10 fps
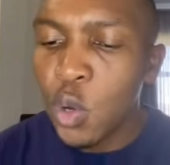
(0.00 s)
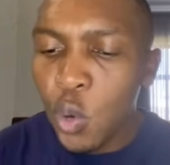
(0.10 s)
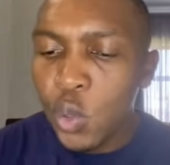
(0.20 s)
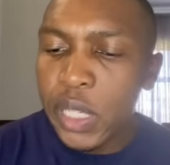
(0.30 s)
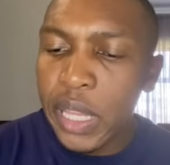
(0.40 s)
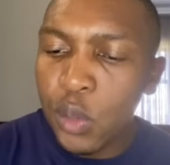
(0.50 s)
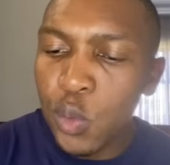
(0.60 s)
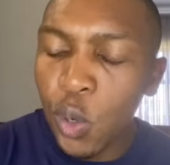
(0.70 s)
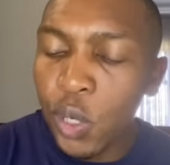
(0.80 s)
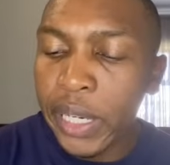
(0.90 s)
Note that
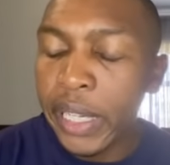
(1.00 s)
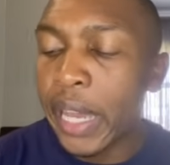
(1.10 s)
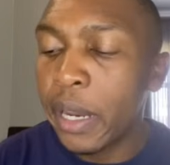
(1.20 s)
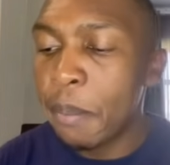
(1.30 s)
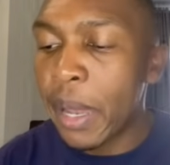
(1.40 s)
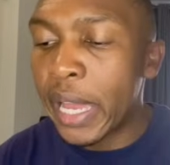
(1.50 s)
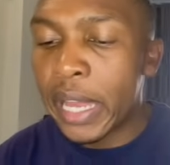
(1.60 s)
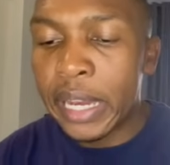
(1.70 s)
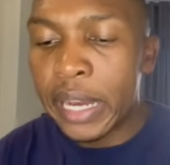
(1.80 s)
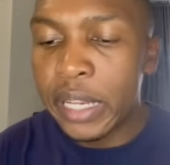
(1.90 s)
we already had
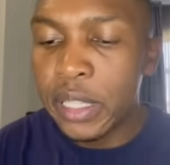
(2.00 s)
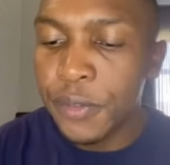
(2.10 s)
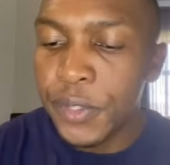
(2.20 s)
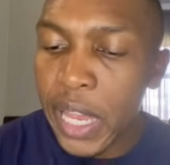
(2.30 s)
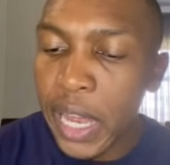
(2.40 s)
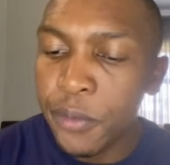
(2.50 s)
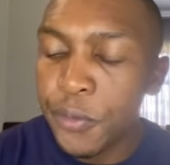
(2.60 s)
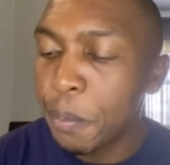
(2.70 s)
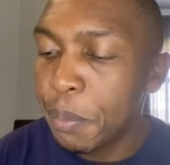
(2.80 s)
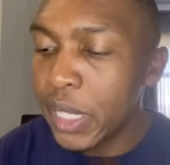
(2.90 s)
a negative sign
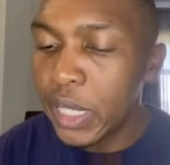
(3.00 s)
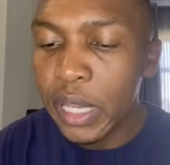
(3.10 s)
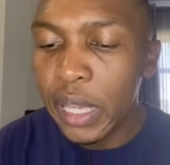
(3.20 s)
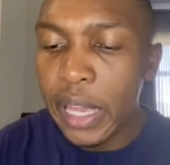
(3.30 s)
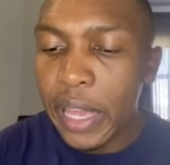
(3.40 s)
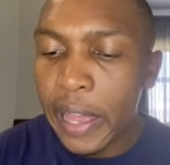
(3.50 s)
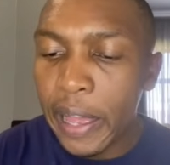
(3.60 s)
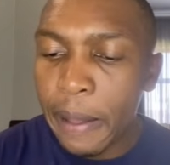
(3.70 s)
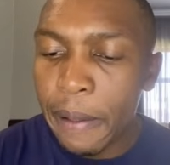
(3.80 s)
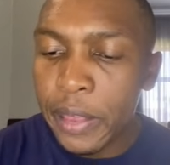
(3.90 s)
for p
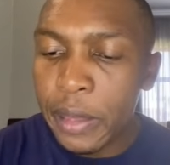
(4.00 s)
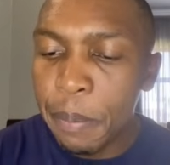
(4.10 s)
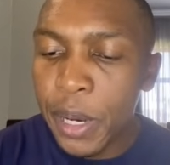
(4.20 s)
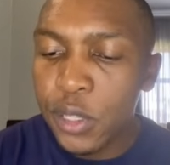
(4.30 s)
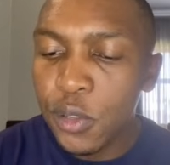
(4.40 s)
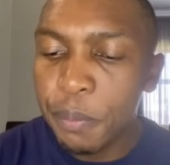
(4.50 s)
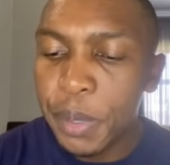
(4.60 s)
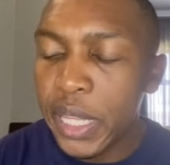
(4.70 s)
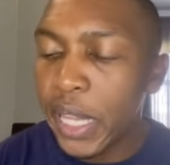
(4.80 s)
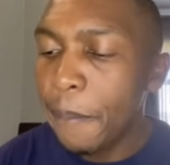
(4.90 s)
in the place of
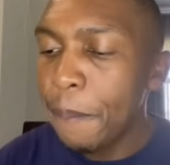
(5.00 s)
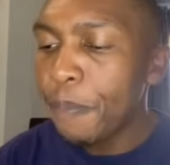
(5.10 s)
p there.